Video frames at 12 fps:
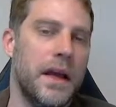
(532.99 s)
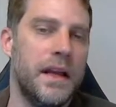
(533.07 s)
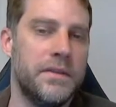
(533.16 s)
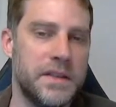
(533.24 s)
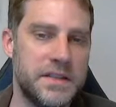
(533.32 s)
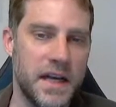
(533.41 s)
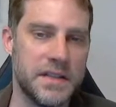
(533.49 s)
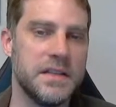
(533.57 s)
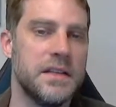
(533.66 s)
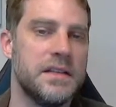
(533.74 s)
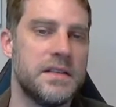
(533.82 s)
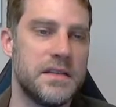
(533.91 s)
and if it
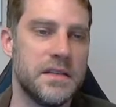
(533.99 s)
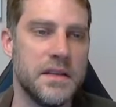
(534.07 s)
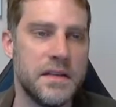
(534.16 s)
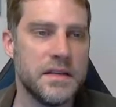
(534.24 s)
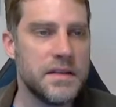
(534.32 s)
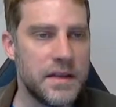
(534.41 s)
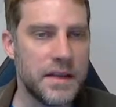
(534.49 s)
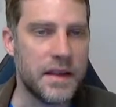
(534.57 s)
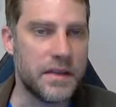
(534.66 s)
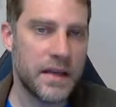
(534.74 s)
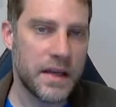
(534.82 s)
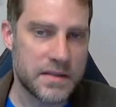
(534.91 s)
doesn't, then
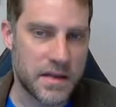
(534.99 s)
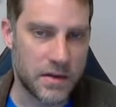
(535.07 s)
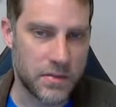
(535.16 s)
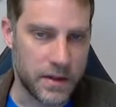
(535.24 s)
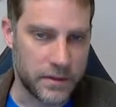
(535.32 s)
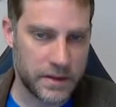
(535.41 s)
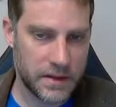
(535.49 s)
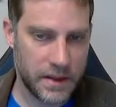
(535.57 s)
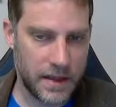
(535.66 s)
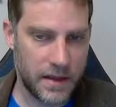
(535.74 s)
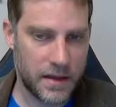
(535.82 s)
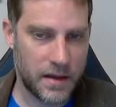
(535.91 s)
they think it's not a relevant
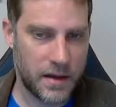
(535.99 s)
link,